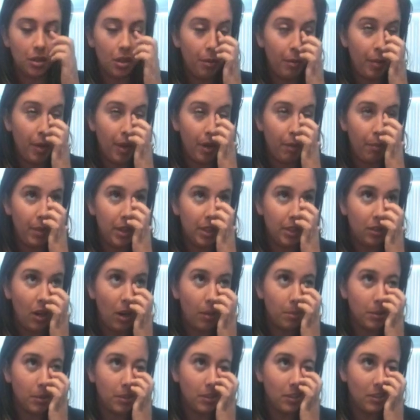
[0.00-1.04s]
been a missed
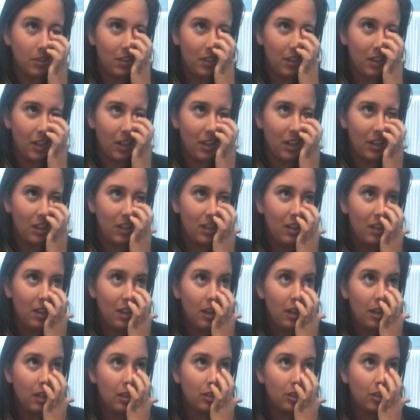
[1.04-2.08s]
opportunity.
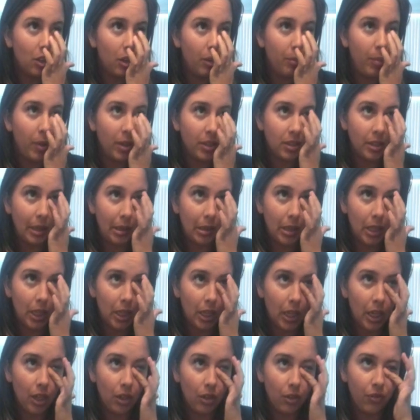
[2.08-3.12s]
This could be something
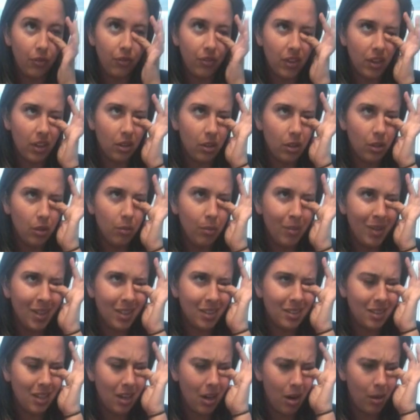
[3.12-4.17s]
that you feel you
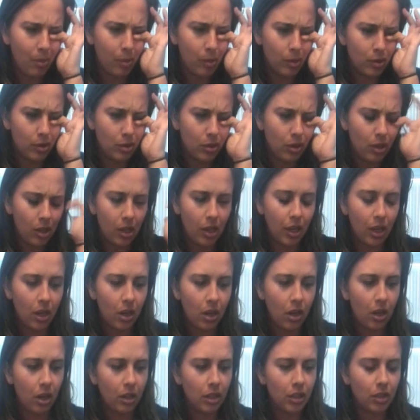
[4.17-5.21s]
missed an opportunity
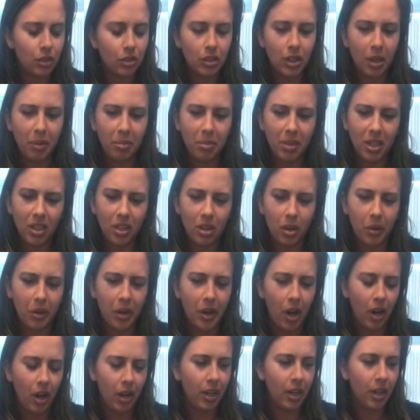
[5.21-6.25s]
on. There's something going
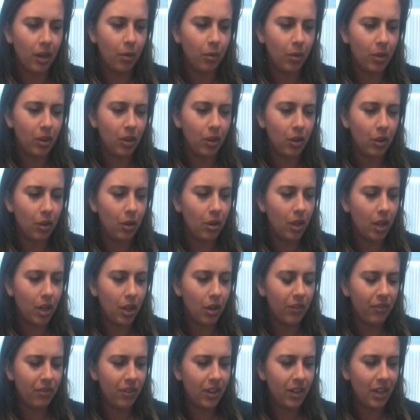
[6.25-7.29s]
on here with you that
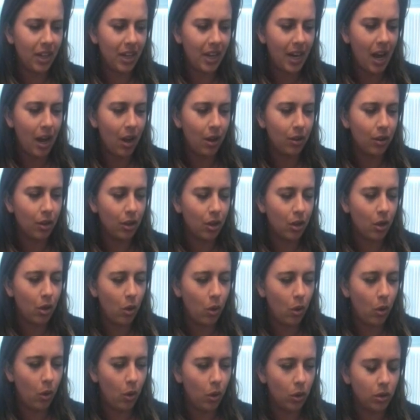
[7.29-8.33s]
you're feeling out in the
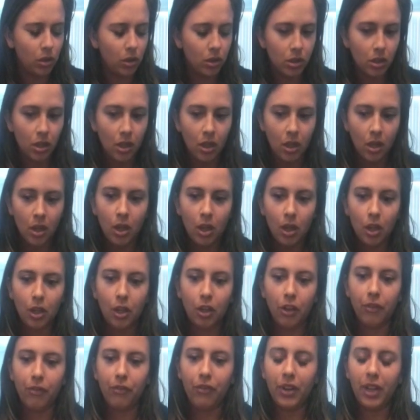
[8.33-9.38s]
cold.
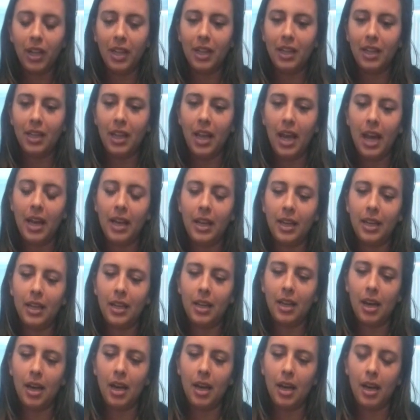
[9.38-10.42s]
You're feeling like
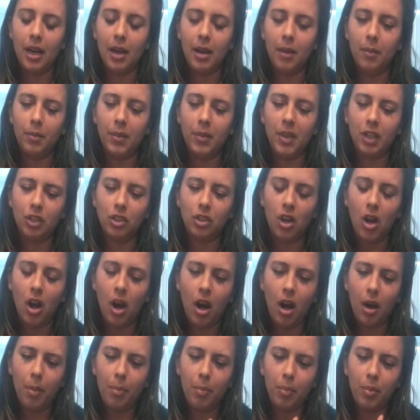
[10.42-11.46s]
there's
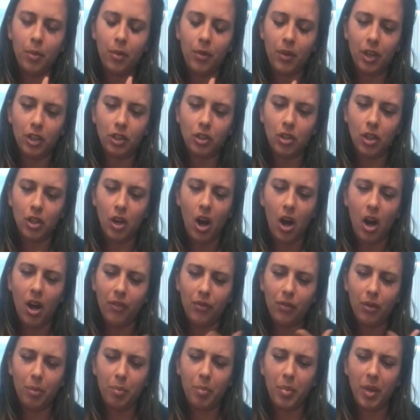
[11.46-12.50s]

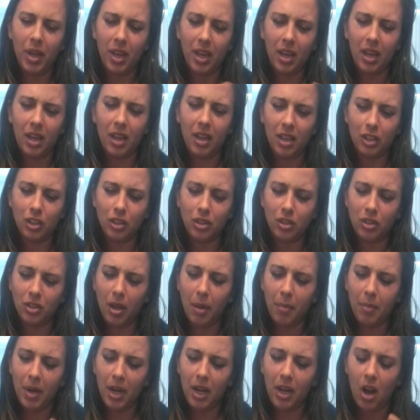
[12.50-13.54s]

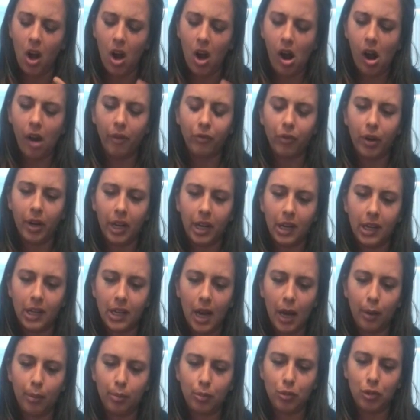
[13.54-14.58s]
somebody offering a
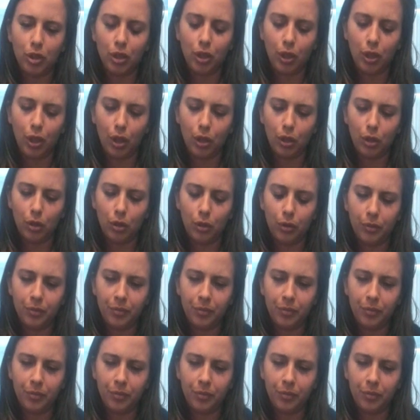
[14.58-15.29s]
cup to you